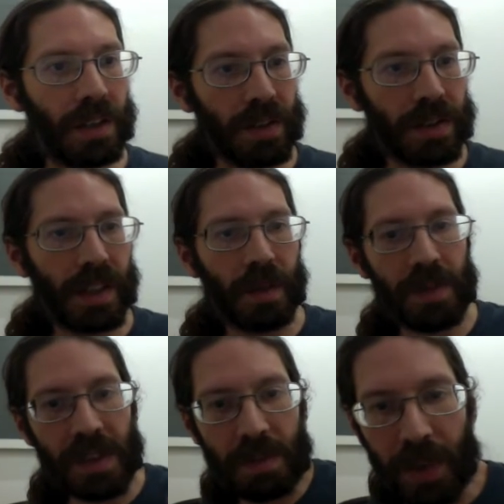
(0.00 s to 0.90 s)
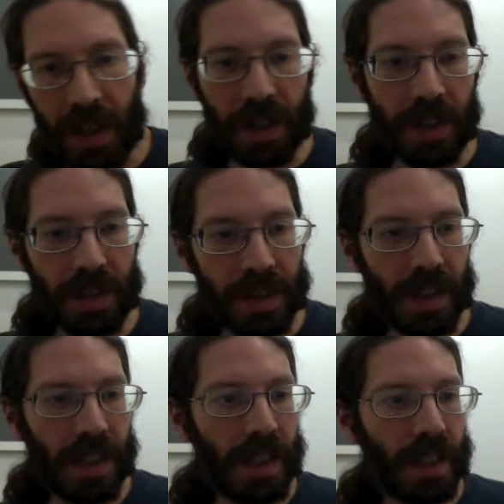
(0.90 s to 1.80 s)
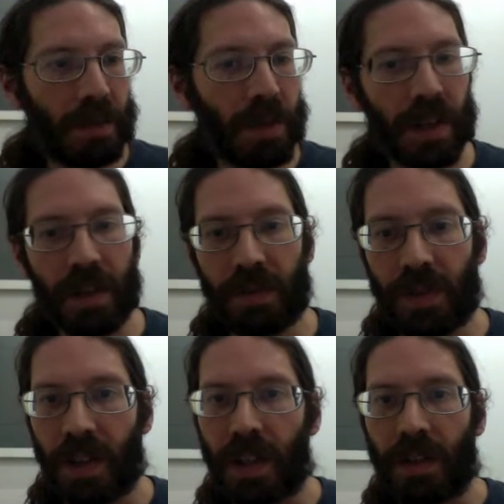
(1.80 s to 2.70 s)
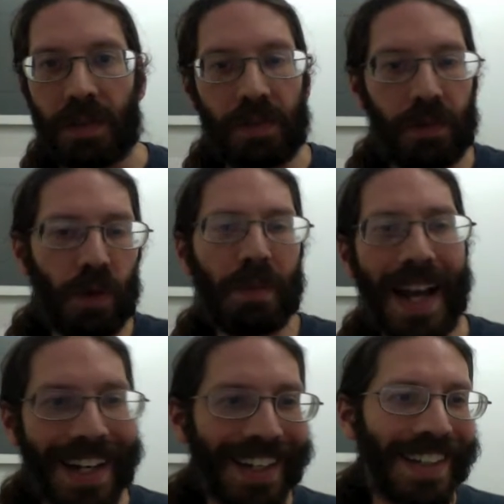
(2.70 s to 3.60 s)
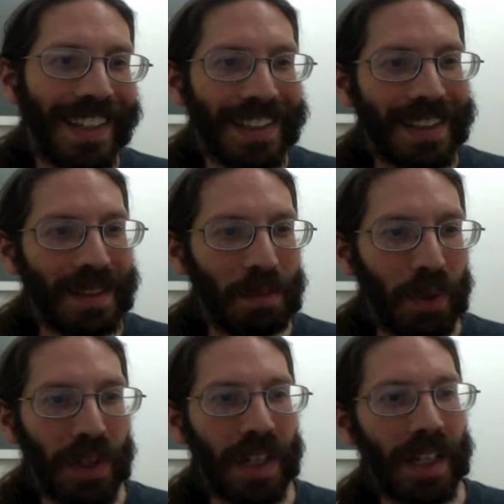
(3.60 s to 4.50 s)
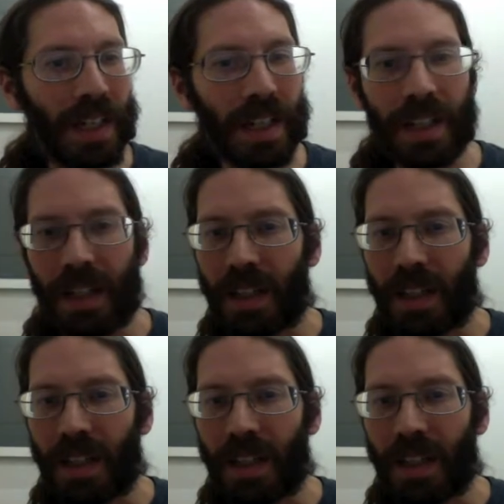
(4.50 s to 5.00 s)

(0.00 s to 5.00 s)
you'll see I'm spared the tedium of formatting this and putting in